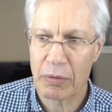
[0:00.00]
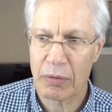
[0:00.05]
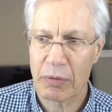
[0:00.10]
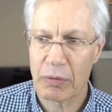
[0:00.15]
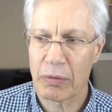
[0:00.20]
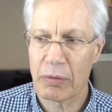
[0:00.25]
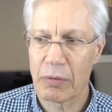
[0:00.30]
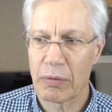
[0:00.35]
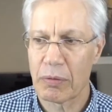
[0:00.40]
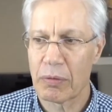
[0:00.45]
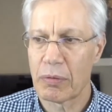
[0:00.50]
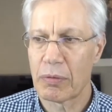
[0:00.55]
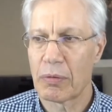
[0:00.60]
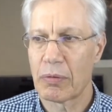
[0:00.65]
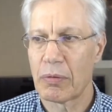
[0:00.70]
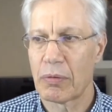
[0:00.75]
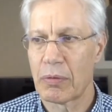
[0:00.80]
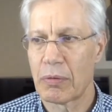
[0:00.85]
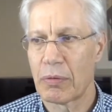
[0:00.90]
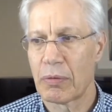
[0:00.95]

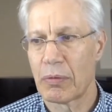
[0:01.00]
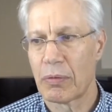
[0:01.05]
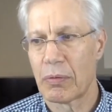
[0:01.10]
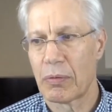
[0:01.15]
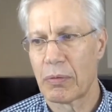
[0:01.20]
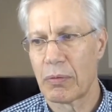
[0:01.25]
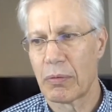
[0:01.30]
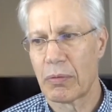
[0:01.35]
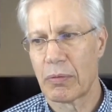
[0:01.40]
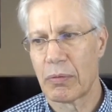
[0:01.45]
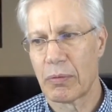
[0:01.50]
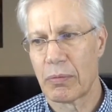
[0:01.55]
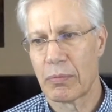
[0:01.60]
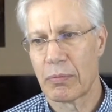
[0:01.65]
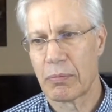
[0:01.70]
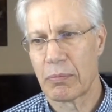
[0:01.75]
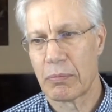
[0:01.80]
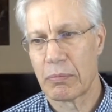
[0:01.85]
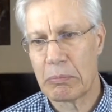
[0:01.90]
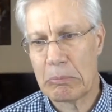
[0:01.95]

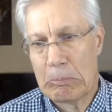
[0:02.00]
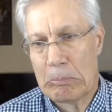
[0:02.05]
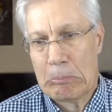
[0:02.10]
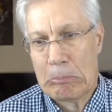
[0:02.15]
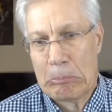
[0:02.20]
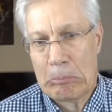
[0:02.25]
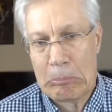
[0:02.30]
Nobody speaks.